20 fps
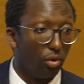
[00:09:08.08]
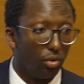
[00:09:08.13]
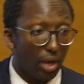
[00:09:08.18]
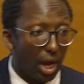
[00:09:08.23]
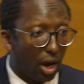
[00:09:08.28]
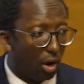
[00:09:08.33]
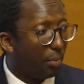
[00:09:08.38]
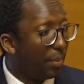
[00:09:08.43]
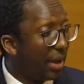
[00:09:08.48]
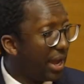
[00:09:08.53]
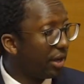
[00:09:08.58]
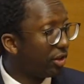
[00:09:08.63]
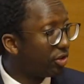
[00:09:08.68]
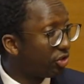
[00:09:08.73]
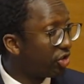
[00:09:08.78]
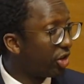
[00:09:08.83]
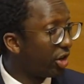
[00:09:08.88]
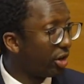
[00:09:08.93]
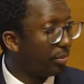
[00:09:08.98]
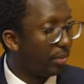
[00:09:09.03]
now banks
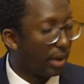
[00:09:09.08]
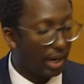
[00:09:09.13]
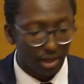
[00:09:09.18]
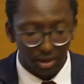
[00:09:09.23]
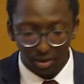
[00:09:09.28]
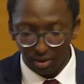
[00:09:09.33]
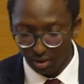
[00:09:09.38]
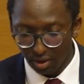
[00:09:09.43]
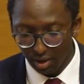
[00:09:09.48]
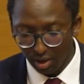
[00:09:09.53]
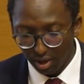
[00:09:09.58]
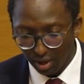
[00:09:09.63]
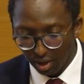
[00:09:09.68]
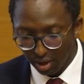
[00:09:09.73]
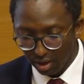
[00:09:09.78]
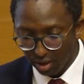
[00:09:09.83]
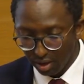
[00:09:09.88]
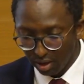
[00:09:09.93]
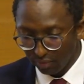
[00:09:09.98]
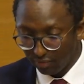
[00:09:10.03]
chaired by
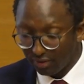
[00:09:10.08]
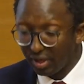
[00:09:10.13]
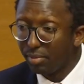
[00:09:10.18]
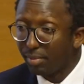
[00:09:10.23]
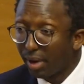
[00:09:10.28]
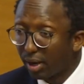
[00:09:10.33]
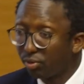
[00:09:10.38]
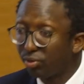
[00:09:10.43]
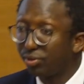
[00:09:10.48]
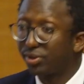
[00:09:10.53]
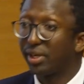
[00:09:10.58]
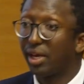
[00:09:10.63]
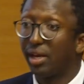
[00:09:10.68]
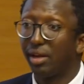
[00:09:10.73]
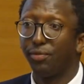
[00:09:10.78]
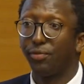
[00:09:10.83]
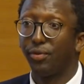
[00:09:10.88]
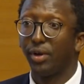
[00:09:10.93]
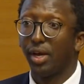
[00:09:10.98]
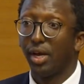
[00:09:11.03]
Dilma
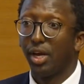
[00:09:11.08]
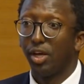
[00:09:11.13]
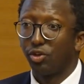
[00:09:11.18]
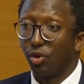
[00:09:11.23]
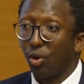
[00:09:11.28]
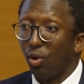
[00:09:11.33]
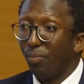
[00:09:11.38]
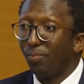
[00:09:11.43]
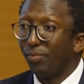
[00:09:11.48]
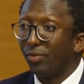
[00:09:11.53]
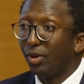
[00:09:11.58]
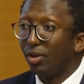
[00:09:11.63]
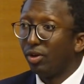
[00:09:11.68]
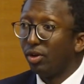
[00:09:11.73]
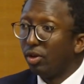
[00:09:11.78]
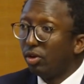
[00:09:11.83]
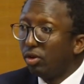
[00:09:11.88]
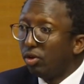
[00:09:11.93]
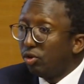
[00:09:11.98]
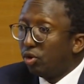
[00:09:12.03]
Rousseff. So
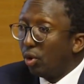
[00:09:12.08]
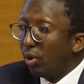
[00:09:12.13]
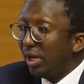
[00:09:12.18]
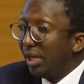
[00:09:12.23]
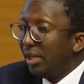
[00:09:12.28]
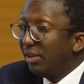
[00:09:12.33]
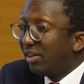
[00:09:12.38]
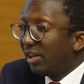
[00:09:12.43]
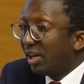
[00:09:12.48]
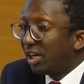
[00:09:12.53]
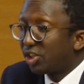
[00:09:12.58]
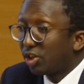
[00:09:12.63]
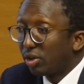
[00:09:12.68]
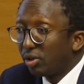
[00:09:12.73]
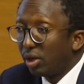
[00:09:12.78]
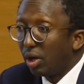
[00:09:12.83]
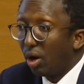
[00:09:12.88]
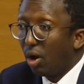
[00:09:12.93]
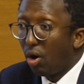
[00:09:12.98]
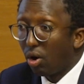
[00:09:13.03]
the
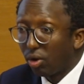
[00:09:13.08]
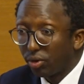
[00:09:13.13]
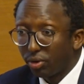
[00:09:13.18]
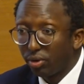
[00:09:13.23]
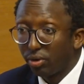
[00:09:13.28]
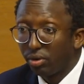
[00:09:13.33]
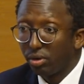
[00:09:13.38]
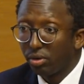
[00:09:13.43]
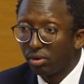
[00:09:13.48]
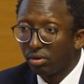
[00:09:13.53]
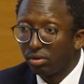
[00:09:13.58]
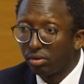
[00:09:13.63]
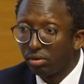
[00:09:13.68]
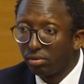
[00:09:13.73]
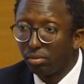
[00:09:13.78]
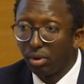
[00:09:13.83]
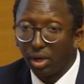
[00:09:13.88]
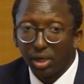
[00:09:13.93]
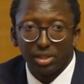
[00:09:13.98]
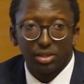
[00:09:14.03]
international order
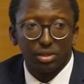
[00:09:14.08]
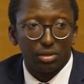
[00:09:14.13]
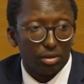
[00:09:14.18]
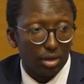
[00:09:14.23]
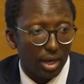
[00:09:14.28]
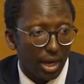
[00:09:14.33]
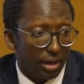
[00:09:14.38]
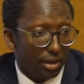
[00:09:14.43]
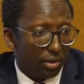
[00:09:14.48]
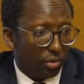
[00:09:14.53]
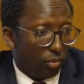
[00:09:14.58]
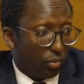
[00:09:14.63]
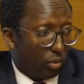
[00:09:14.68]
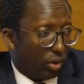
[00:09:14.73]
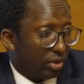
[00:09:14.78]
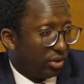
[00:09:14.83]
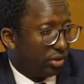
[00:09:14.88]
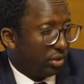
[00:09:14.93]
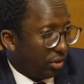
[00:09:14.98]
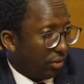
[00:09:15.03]
was
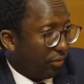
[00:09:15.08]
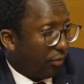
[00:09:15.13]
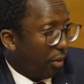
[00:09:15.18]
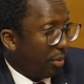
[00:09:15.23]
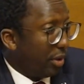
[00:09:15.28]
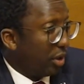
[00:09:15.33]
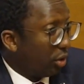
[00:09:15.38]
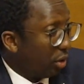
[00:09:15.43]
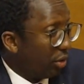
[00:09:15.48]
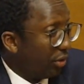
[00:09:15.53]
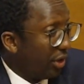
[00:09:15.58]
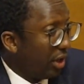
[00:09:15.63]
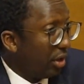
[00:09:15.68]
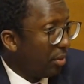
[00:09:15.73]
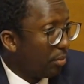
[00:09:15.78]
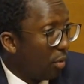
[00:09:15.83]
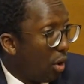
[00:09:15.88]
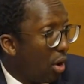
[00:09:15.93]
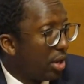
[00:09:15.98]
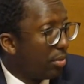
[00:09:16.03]
for me a good thing,
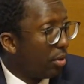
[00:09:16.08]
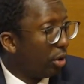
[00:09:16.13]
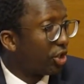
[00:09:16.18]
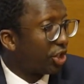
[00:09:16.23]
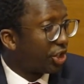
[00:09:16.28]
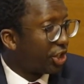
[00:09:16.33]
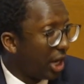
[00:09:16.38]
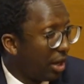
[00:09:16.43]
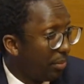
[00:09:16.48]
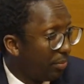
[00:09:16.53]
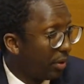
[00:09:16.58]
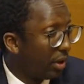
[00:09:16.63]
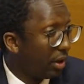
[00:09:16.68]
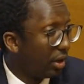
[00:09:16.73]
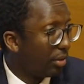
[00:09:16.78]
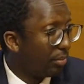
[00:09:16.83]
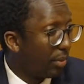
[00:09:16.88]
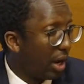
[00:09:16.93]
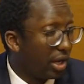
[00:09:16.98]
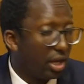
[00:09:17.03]
more and more
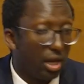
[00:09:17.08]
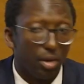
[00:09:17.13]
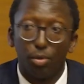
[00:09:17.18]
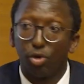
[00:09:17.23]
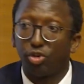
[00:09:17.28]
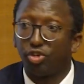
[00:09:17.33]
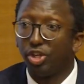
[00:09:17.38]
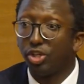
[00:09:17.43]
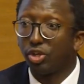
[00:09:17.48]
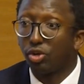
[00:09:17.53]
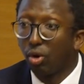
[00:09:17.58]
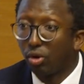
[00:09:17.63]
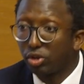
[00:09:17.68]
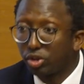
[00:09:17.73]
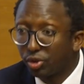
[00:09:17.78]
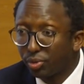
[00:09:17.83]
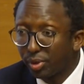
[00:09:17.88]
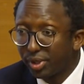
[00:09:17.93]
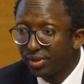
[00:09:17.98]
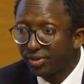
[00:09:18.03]
shaped by emerging
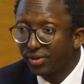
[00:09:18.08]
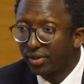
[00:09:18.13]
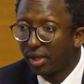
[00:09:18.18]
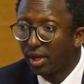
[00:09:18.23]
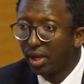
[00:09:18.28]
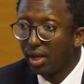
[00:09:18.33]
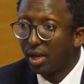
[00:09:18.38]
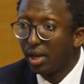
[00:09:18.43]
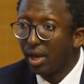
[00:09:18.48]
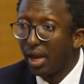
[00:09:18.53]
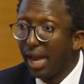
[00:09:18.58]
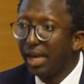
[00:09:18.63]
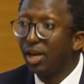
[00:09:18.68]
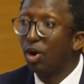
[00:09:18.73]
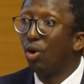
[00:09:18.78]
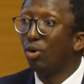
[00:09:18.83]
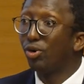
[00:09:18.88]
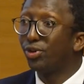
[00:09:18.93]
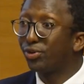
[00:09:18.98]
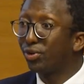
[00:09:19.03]
countries, and
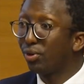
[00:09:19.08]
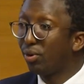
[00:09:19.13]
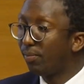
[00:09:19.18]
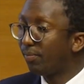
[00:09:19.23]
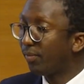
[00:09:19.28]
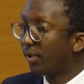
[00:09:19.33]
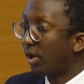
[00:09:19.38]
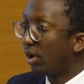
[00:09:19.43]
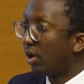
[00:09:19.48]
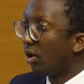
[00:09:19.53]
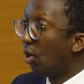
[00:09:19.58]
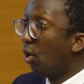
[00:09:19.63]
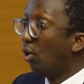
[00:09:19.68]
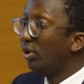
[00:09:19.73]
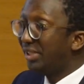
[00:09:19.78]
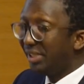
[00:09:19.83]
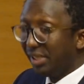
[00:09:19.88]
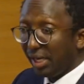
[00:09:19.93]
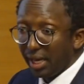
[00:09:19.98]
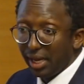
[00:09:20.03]
also
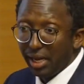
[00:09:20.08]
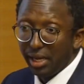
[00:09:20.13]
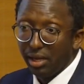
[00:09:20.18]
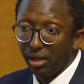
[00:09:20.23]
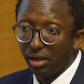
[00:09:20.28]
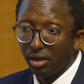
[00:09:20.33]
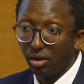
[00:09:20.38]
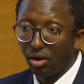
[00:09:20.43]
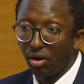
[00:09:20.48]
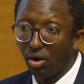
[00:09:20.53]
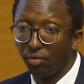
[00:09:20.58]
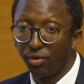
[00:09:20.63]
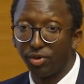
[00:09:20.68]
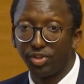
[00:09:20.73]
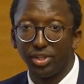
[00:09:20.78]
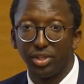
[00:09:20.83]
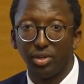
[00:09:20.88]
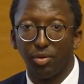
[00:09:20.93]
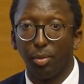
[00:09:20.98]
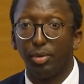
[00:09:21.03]
ODA,
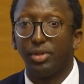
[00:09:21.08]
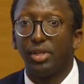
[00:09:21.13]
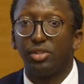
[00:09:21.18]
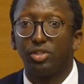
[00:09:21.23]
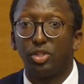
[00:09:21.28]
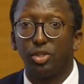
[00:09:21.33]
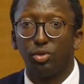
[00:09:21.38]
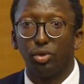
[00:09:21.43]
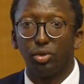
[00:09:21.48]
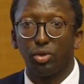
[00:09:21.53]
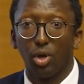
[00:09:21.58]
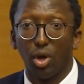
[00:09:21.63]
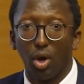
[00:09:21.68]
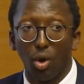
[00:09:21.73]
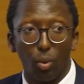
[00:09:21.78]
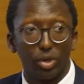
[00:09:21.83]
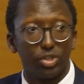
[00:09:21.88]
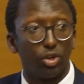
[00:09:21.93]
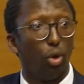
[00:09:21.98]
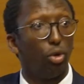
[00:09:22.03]
Overseas Development Institute,
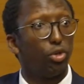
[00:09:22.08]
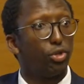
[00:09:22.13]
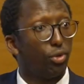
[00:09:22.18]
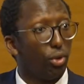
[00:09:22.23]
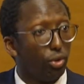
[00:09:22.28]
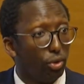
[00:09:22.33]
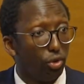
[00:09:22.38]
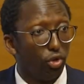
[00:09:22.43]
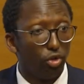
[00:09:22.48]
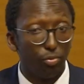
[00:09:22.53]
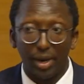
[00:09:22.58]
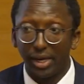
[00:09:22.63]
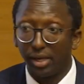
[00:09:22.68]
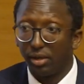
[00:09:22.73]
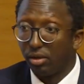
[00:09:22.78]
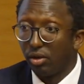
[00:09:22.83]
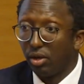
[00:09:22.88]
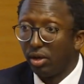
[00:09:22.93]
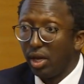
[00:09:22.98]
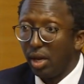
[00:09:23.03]
was also used by
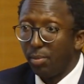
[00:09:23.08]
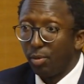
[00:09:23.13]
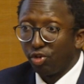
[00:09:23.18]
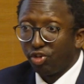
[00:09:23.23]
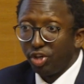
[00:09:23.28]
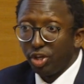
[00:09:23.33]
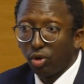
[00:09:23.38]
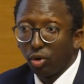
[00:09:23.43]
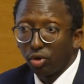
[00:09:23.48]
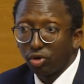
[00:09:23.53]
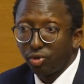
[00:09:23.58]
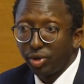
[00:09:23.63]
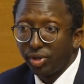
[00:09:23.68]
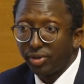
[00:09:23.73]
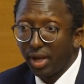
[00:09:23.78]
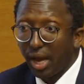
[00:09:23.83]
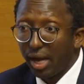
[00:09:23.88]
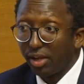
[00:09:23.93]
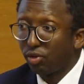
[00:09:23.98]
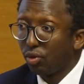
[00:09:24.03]
emerging countries
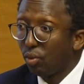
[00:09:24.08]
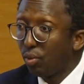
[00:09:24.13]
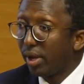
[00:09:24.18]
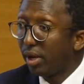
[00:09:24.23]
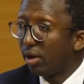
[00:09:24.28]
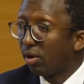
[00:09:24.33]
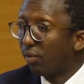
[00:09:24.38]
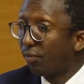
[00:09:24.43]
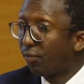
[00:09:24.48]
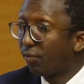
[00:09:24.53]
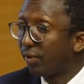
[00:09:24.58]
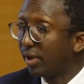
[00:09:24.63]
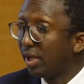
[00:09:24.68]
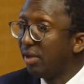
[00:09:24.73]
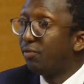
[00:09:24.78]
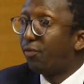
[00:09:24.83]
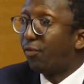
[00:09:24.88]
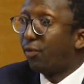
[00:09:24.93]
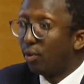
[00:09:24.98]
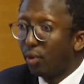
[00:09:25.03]
as a way of
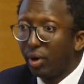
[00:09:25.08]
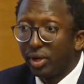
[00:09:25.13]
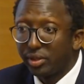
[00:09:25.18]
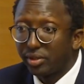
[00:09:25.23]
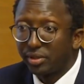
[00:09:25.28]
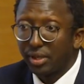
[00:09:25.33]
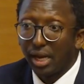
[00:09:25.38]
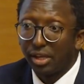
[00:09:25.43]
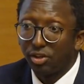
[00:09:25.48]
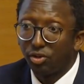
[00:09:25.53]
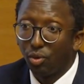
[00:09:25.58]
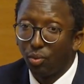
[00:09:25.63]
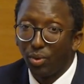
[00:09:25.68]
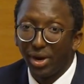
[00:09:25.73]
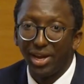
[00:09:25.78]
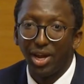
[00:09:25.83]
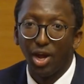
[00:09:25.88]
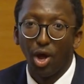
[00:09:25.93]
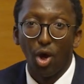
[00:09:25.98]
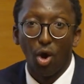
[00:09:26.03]
influence, as a
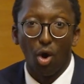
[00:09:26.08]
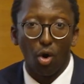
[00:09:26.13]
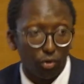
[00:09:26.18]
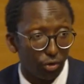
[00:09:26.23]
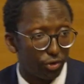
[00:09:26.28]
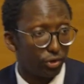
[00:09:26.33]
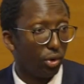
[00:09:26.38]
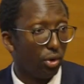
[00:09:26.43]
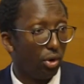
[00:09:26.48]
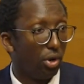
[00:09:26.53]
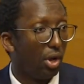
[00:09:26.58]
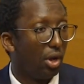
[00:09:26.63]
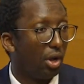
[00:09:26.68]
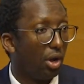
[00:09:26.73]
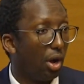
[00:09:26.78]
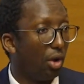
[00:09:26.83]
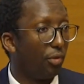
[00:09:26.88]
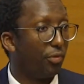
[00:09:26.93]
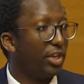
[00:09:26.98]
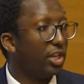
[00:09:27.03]
way also
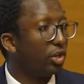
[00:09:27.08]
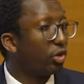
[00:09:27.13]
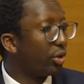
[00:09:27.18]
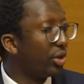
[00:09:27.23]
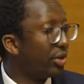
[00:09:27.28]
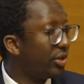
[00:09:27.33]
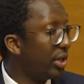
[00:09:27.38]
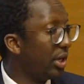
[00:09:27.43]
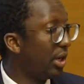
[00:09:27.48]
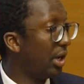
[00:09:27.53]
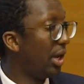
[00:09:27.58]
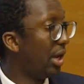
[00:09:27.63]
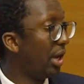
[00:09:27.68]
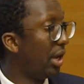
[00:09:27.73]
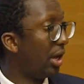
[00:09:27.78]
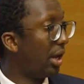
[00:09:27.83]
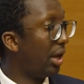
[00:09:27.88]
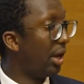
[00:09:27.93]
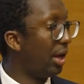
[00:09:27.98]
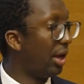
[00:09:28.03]
of increasing
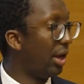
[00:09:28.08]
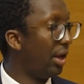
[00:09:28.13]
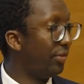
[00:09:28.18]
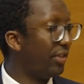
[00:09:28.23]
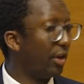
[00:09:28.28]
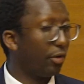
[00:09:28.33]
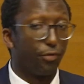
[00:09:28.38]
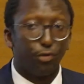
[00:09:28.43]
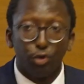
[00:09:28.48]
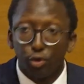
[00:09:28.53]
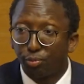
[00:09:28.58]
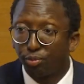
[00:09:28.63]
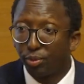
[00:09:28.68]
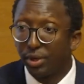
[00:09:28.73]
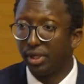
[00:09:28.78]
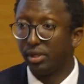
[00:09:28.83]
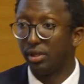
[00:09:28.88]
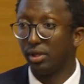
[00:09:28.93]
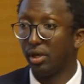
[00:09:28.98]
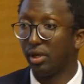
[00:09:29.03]
their
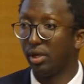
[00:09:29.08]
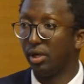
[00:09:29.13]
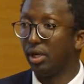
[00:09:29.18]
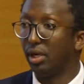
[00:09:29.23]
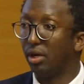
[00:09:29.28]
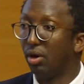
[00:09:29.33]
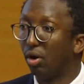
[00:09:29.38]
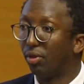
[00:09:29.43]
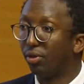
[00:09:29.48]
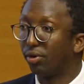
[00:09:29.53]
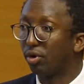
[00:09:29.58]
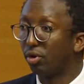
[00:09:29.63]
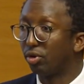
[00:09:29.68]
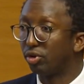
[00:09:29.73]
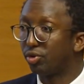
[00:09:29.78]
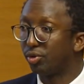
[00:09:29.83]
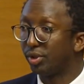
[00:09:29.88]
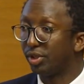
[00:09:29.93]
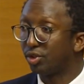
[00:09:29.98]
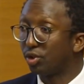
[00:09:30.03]
footprint in other
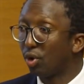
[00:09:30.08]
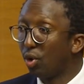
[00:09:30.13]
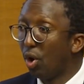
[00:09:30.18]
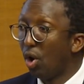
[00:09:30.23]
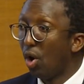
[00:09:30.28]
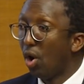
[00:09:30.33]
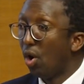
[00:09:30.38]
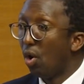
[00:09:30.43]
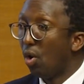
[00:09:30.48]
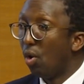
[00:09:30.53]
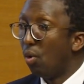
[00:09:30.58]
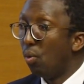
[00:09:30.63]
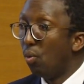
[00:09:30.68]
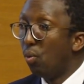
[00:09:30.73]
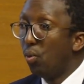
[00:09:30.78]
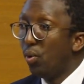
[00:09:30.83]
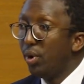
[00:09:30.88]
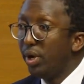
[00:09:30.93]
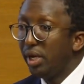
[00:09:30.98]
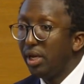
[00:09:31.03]
countries. So
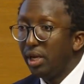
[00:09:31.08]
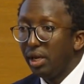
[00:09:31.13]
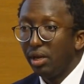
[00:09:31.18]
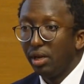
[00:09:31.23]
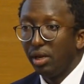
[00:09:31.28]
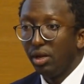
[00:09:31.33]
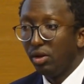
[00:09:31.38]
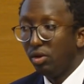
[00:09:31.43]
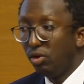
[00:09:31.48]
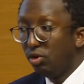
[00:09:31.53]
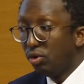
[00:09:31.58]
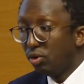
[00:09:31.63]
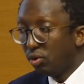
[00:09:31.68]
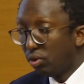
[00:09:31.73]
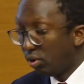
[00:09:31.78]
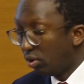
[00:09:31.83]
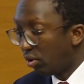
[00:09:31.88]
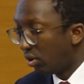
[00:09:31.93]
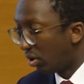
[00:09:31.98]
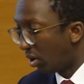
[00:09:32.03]
we
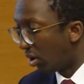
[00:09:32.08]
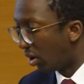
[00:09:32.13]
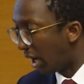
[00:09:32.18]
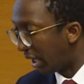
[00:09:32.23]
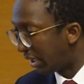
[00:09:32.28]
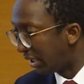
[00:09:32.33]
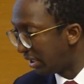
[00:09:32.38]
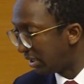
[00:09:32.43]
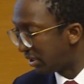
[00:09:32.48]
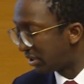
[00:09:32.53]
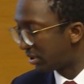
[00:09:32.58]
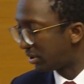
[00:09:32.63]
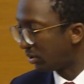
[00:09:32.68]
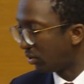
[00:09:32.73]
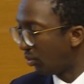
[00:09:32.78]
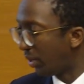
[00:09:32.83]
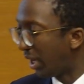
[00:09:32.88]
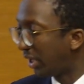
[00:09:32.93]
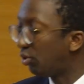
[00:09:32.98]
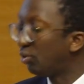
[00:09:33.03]
knew, or at least
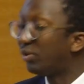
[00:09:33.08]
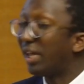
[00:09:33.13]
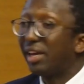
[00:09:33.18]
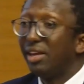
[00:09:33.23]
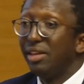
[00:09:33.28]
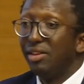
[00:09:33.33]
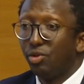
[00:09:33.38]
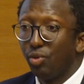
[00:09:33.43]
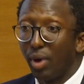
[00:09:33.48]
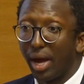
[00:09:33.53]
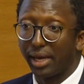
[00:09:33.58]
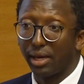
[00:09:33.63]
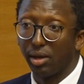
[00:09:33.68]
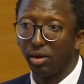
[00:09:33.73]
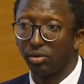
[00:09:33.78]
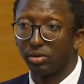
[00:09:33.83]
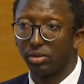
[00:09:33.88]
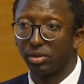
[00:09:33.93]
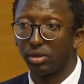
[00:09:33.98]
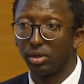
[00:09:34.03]
we had to take into
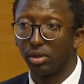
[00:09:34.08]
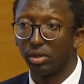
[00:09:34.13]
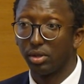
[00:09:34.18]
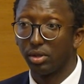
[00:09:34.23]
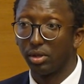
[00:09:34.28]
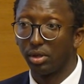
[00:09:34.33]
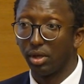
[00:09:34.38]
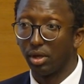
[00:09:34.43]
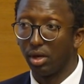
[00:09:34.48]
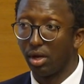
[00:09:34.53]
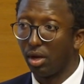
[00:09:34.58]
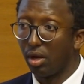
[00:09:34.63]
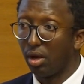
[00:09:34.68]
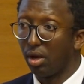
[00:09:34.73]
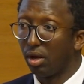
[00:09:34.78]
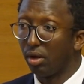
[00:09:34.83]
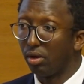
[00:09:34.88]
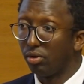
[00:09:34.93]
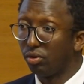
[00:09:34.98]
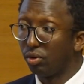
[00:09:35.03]
account
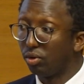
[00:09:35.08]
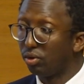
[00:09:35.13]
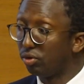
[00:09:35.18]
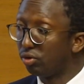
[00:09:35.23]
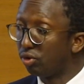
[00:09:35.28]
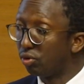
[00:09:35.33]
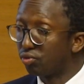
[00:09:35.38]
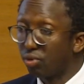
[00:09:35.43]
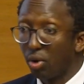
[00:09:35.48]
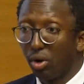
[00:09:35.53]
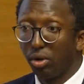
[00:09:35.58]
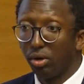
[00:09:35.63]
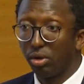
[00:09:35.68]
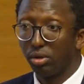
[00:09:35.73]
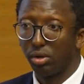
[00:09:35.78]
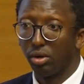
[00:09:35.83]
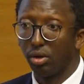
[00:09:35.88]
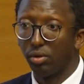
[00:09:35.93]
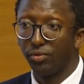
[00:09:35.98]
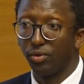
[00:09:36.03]
the
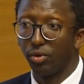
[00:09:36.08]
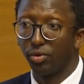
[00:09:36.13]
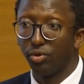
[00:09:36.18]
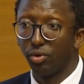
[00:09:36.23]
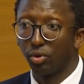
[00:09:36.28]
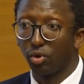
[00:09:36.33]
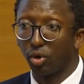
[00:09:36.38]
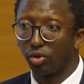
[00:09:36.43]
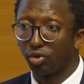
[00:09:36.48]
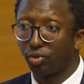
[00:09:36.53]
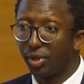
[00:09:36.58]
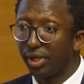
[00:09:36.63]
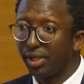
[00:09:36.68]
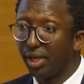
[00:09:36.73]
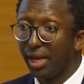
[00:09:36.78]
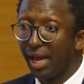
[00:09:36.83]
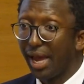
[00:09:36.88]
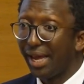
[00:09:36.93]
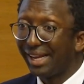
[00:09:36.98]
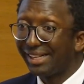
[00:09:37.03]
role of those new countries,
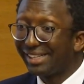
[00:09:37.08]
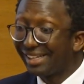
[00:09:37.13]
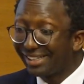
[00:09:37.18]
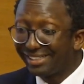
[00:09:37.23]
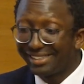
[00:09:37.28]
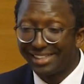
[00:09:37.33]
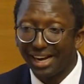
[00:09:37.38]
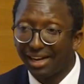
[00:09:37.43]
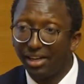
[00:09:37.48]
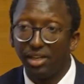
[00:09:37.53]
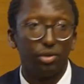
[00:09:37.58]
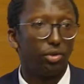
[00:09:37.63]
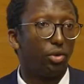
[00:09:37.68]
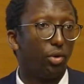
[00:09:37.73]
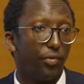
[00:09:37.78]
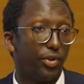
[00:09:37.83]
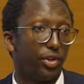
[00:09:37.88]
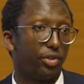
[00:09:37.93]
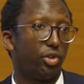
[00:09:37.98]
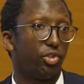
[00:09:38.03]
and that's exactly the
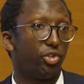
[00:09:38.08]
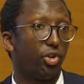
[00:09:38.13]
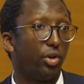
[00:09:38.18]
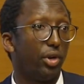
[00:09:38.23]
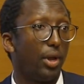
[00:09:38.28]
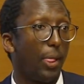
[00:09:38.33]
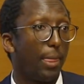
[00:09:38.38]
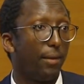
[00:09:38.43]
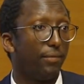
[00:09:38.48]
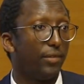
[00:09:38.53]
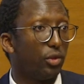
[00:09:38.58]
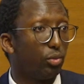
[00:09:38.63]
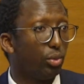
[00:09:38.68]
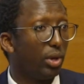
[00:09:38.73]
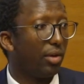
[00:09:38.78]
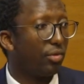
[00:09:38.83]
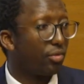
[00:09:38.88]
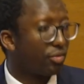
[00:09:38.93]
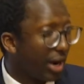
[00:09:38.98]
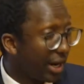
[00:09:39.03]
conversation that we
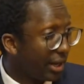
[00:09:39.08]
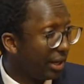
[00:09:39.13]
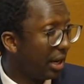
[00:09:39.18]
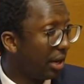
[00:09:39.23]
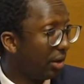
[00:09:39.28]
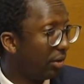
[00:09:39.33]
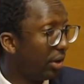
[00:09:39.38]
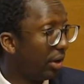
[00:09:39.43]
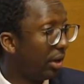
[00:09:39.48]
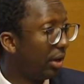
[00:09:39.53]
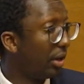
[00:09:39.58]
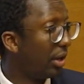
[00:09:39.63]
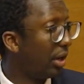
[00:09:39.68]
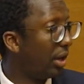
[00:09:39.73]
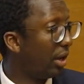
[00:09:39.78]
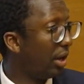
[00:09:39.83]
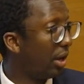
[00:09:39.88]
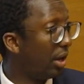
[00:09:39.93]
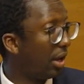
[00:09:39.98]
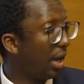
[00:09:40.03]
have right now
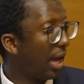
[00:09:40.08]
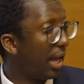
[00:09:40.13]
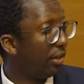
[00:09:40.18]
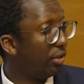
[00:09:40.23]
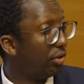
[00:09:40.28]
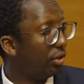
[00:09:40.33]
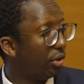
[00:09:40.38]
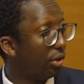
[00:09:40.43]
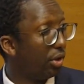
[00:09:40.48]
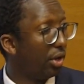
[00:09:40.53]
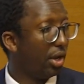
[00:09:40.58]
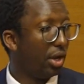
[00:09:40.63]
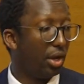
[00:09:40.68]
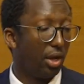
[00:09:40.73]
at the